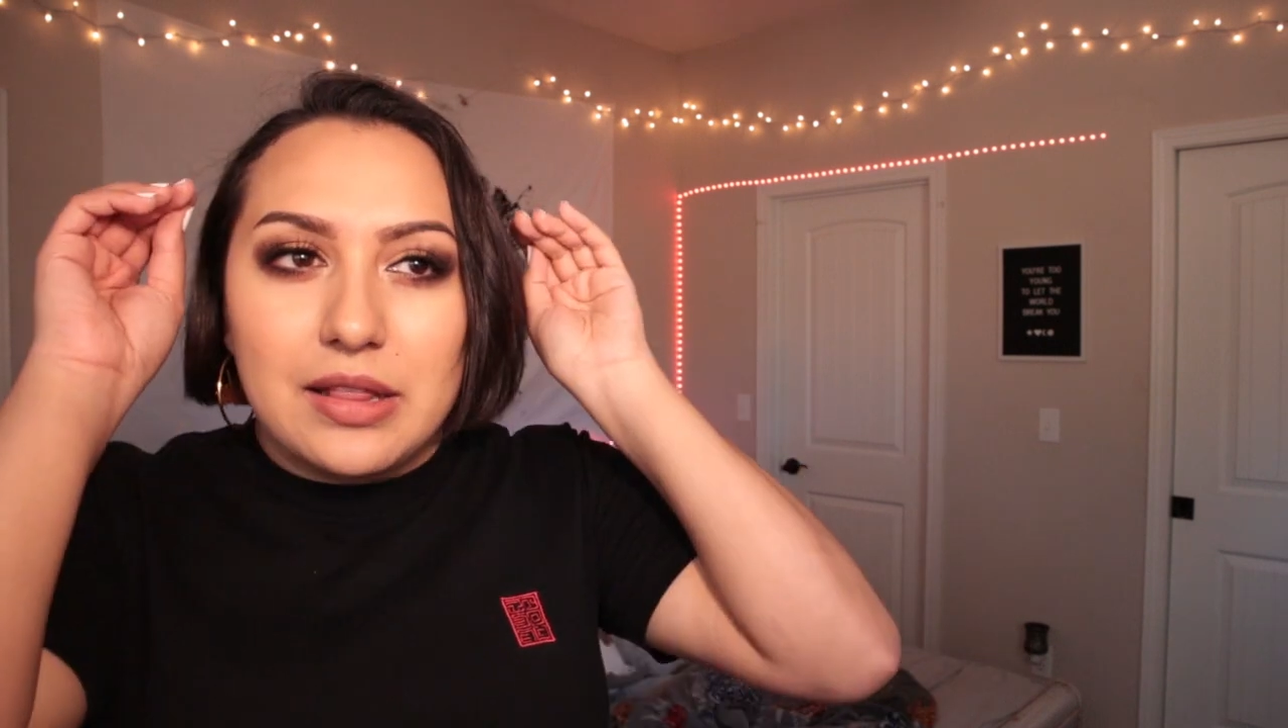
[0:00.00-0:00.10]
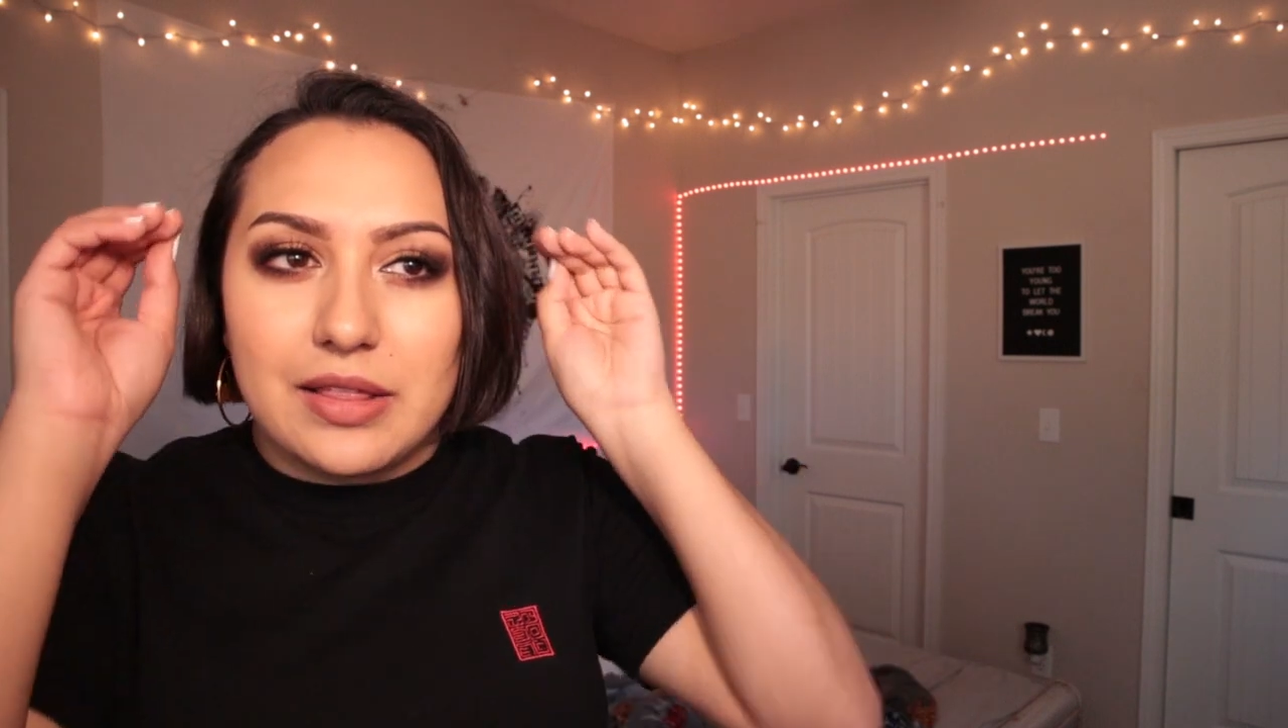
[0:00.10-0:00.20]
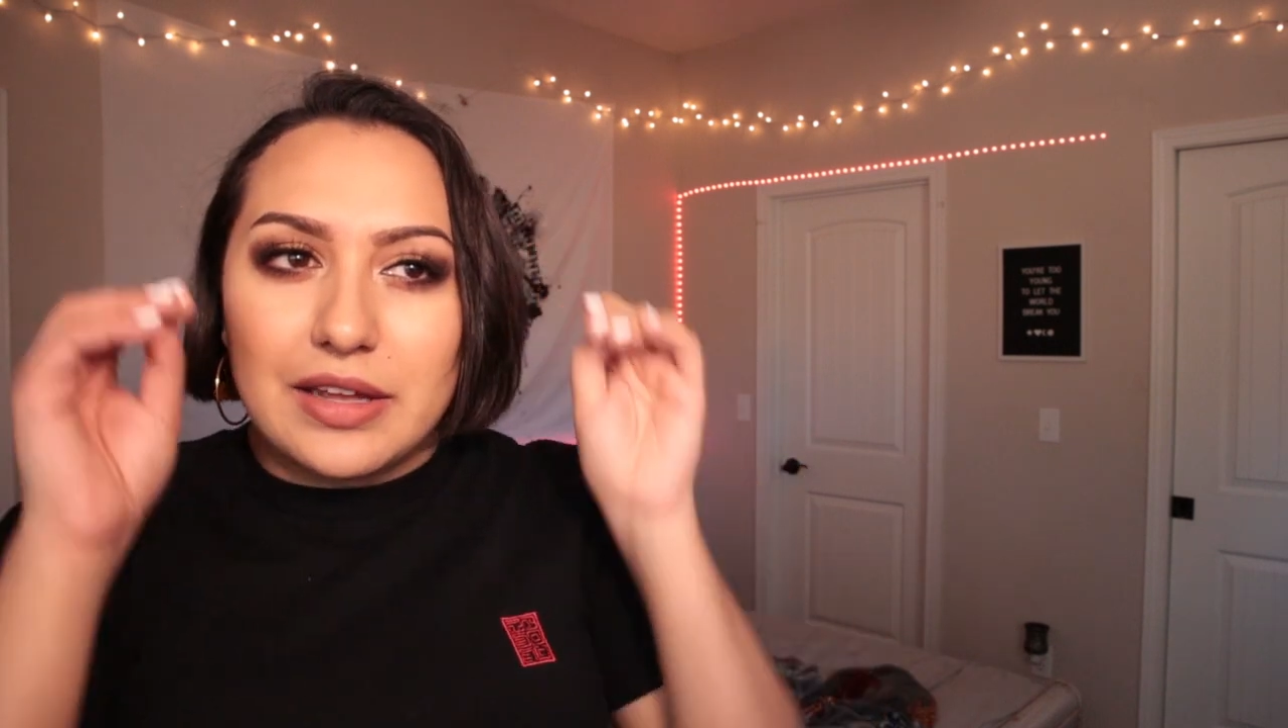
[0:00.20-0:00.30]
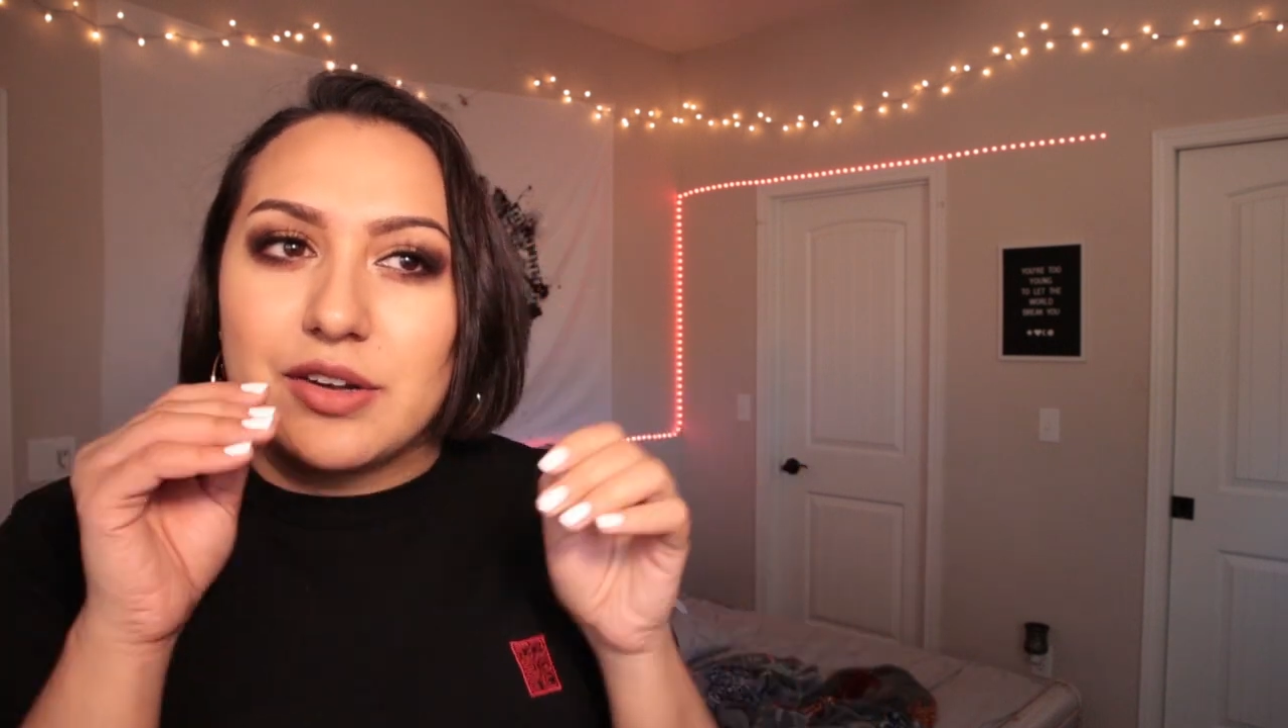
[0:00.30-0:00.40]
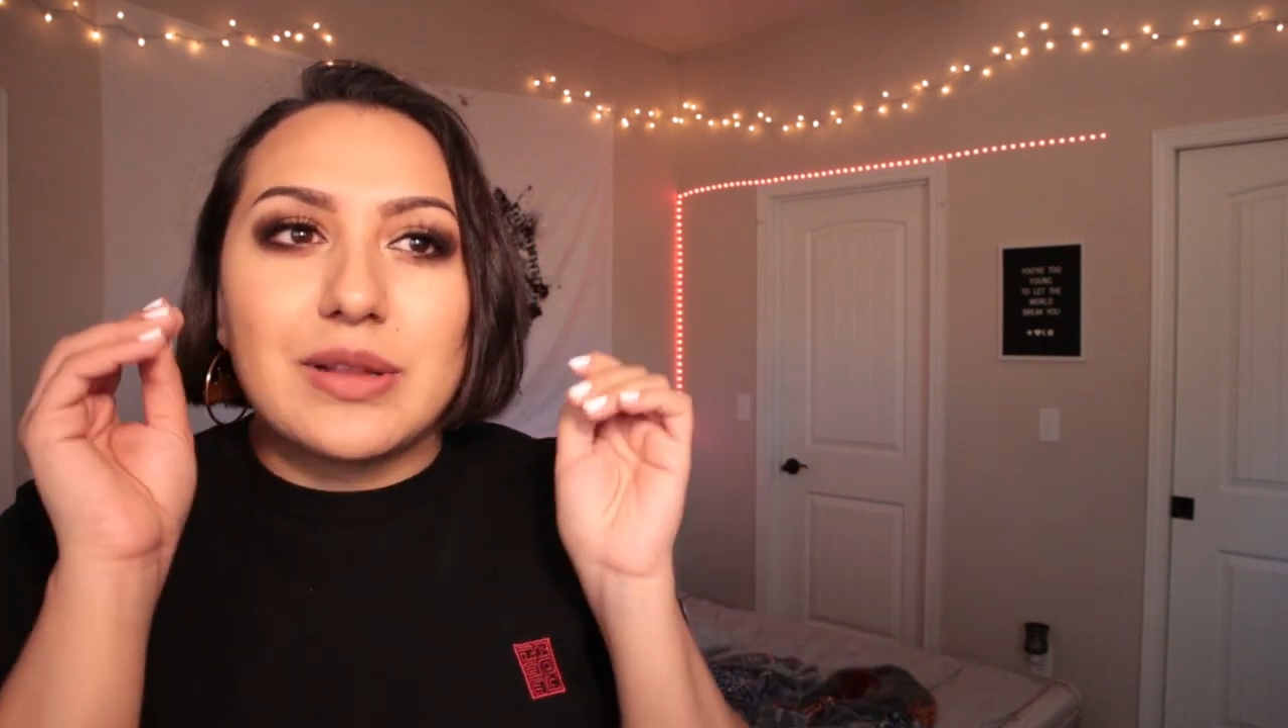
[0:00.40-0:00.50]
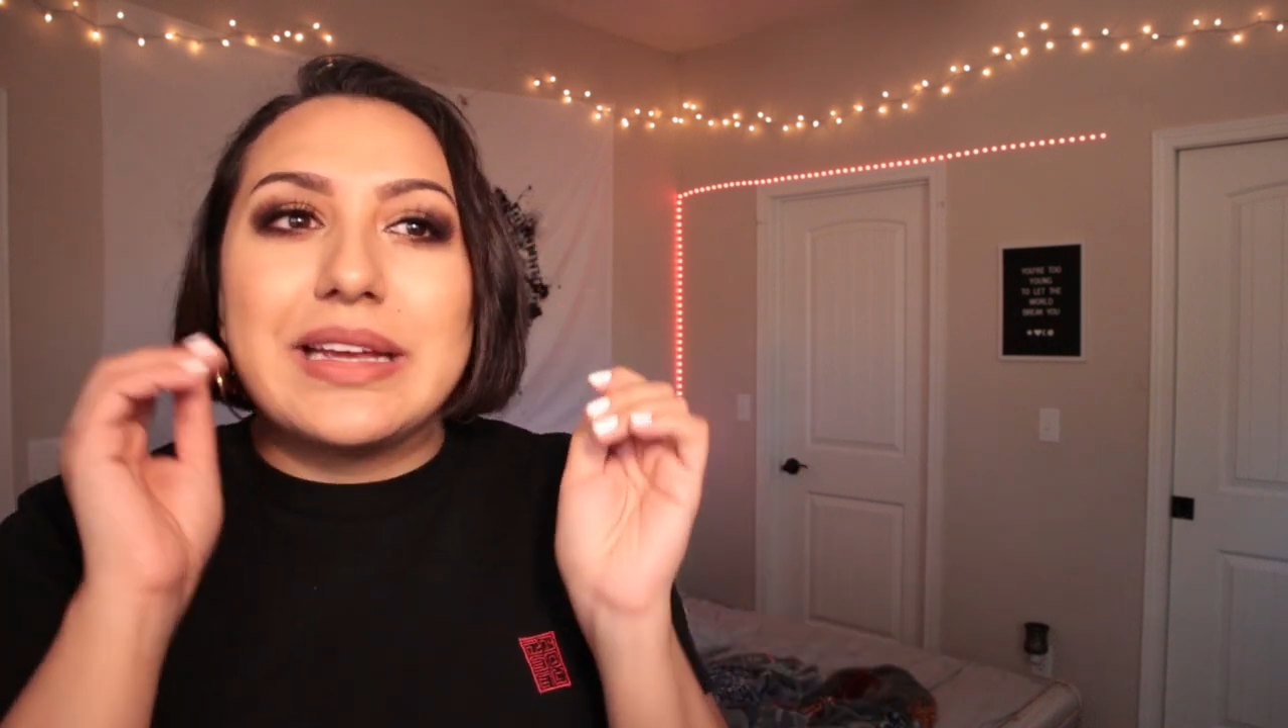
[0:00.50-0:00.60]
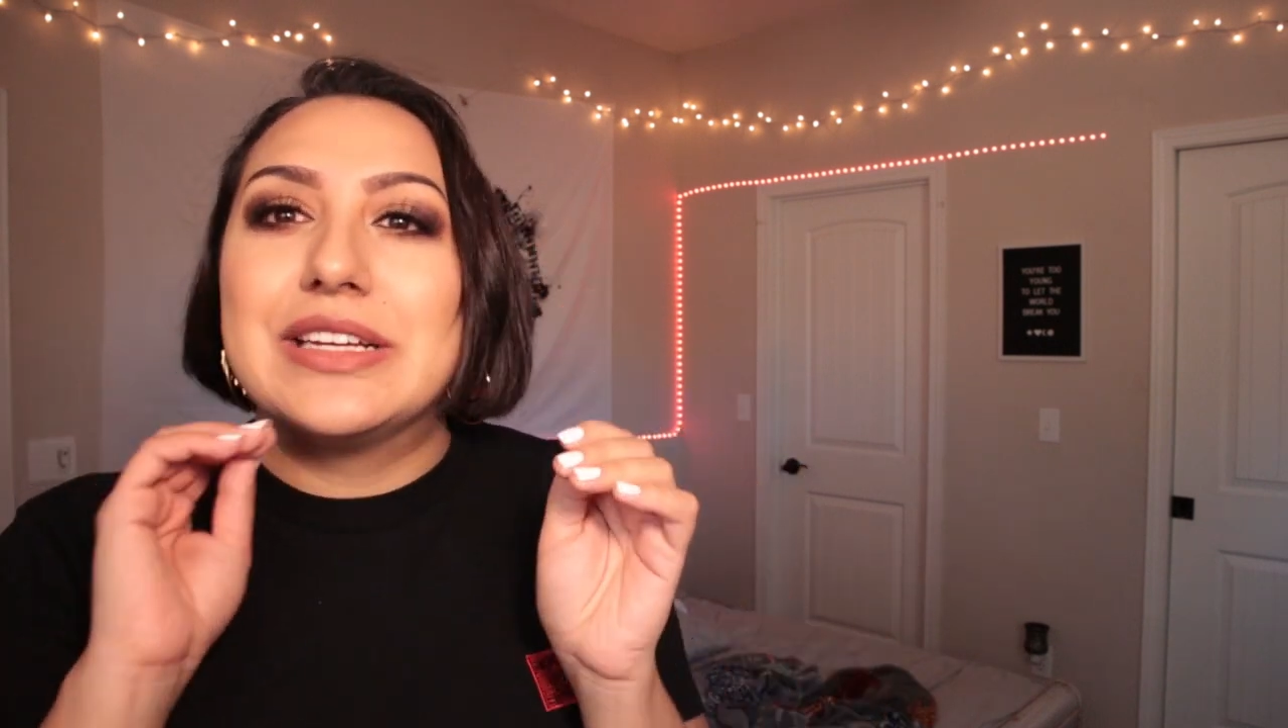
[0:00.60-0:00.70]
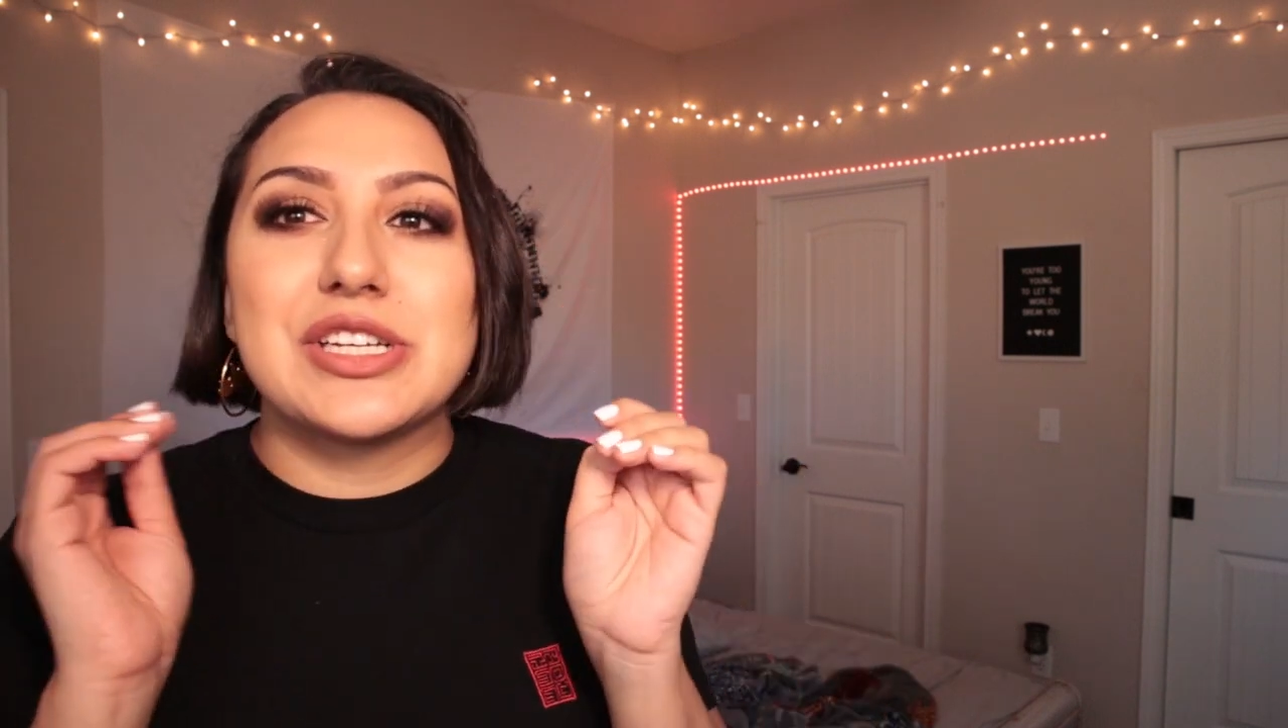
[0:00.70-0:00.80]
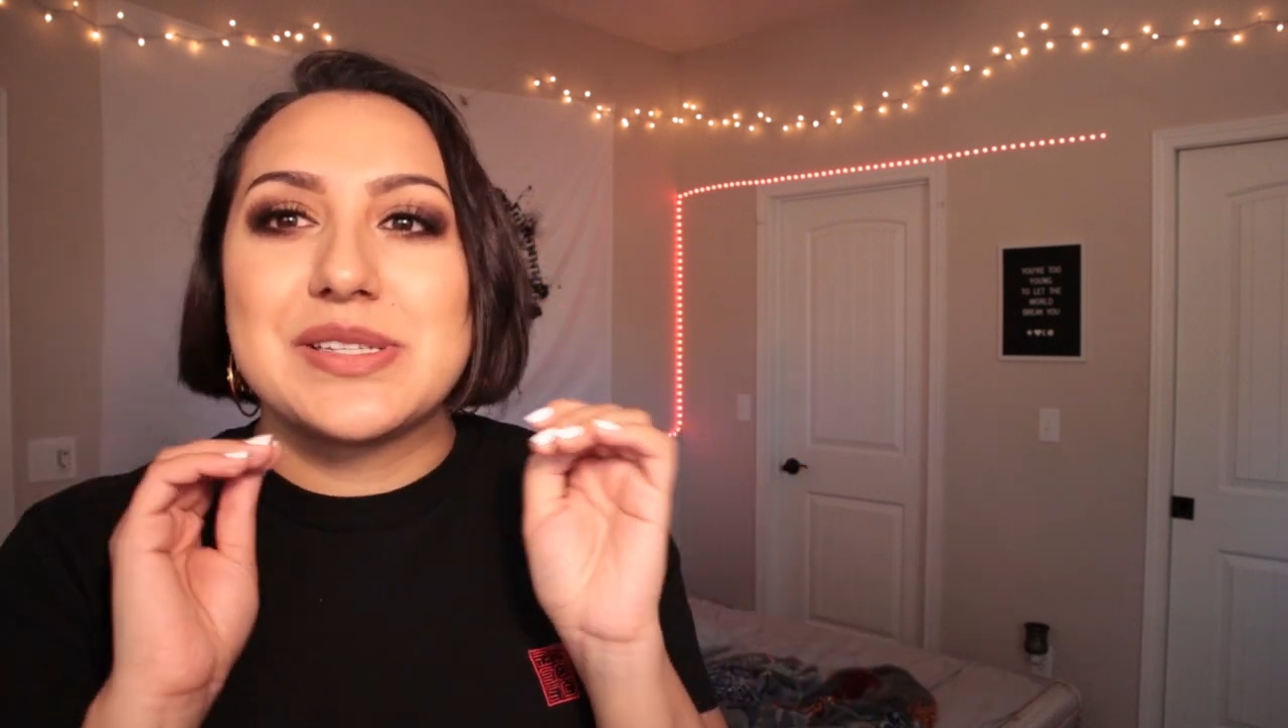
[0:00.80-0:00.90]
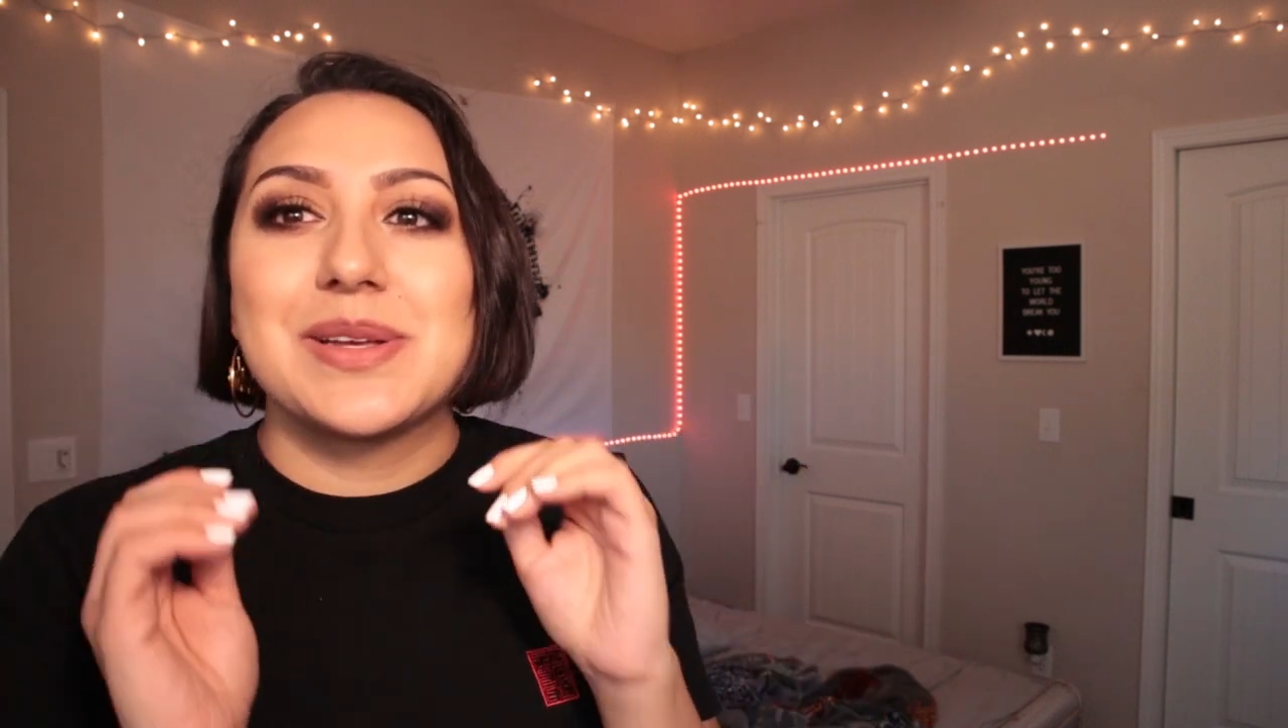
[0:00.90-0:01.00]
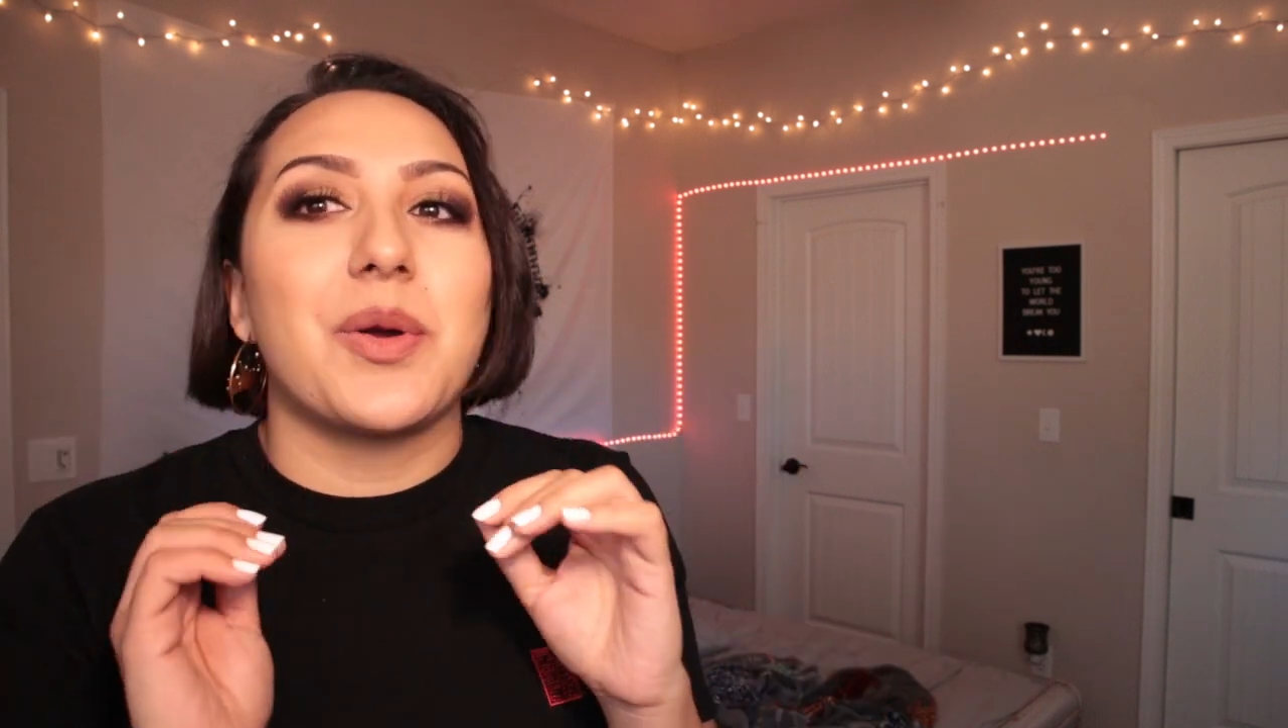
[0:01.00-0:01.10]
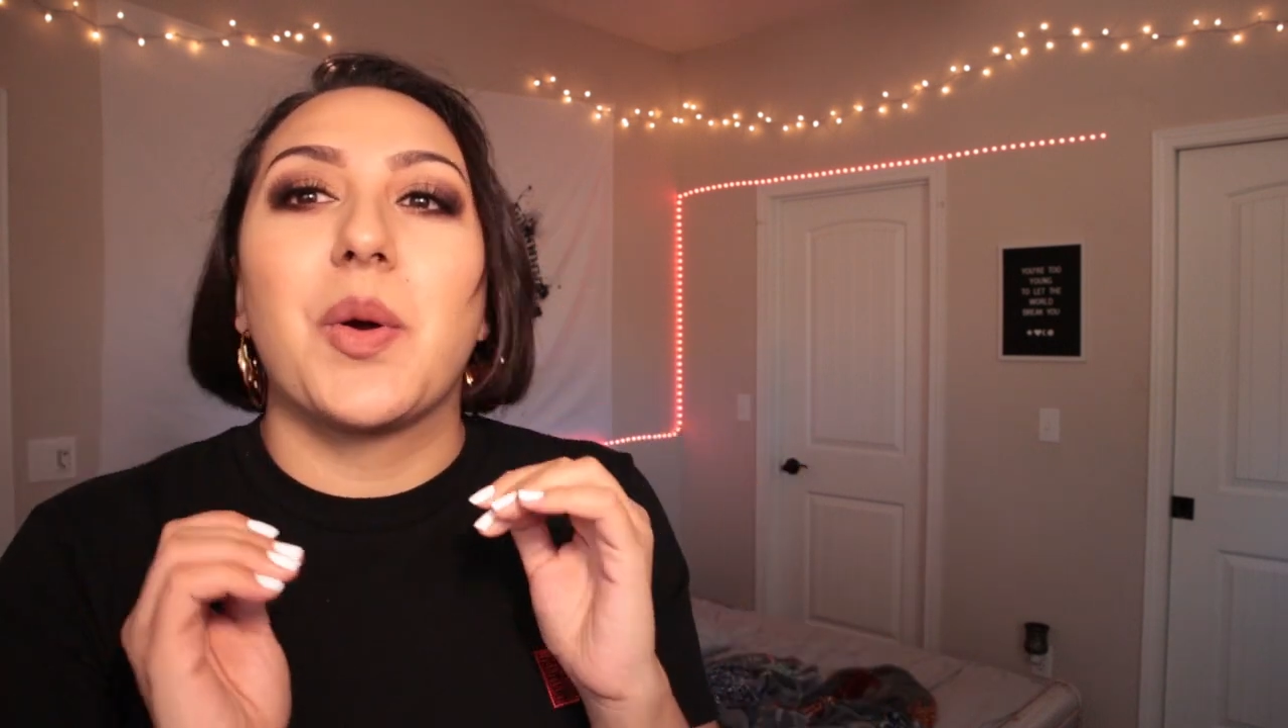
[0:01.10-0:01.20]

literally just the